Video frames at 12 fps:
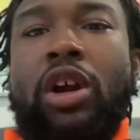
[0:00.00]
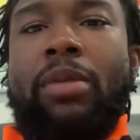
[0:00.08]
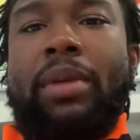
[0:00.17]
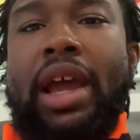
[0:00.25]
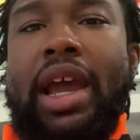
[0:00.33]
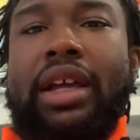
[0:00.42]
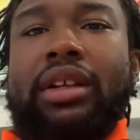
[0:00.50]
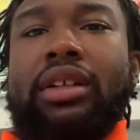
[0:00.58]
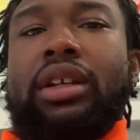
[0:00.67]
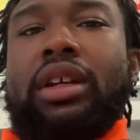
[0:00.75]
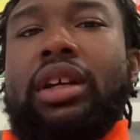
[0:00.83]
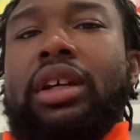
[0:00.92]
I'm at.
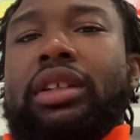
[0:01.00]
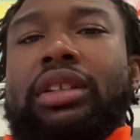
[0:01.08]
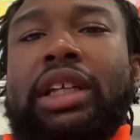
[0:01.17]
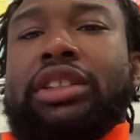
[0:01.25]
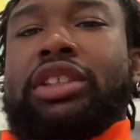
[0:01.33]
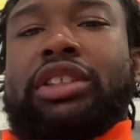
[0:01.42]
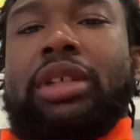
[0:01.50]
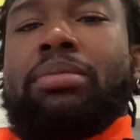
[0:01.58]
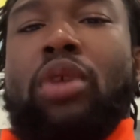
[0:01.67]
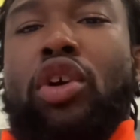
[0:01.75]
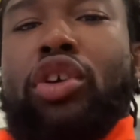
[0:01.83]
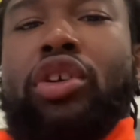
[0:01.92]
That's just the
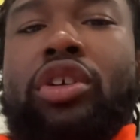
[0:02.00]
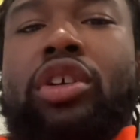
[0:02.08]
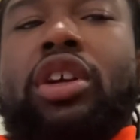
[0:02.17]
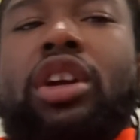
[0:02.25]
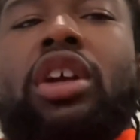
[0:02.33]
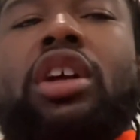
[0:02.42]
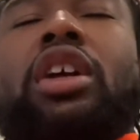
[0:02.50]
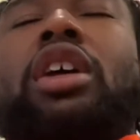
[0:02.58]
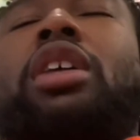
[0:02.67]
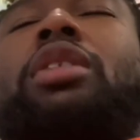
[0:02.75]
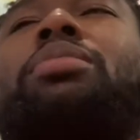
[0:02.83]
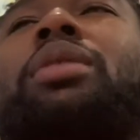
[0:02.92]
marker.
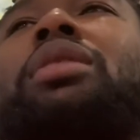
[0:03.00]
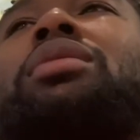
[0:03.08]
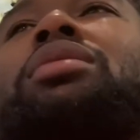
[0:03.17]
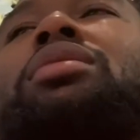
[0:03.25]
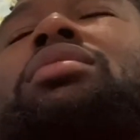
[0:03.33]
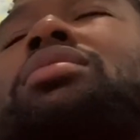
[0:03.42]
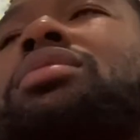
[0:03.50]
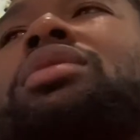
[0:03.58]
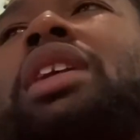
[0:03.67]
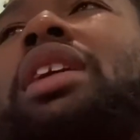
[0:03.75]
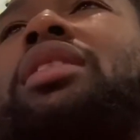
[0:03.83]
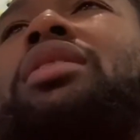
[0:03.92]
But
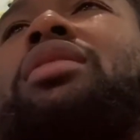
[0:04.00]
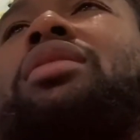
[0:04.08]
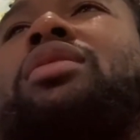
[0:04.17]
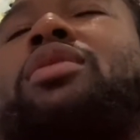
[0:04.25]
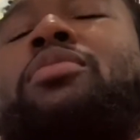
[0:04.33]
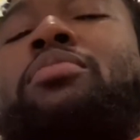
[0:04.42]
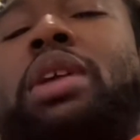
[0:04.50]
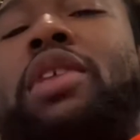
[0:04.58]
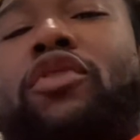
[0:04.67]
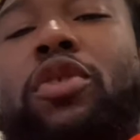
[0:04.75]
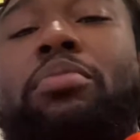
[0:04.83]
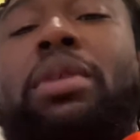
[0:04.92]
like me,
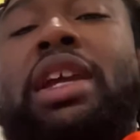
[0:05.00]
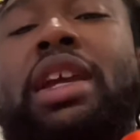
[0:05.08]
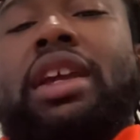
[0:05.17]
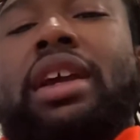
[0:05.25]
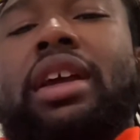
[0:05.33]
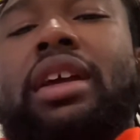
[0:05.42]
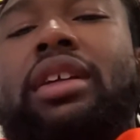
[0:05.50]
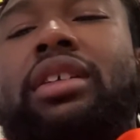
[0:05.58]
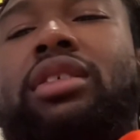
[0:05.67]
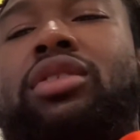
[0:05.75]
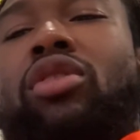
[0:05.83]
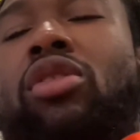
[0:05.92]
for me,
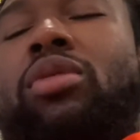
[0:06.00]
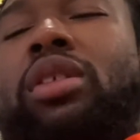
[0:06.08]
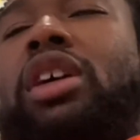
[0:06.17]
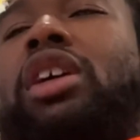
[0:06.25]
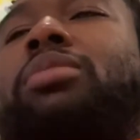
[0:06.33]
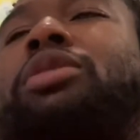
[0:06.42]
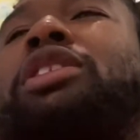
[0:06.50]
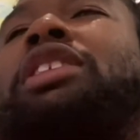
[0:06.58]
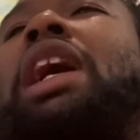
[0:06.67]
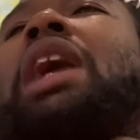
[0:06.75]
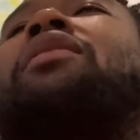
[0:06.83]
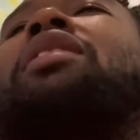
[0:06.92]
growing up, just
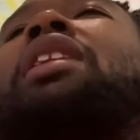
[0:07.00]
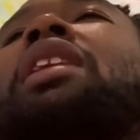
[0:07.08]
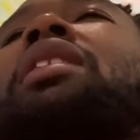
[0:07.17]
having that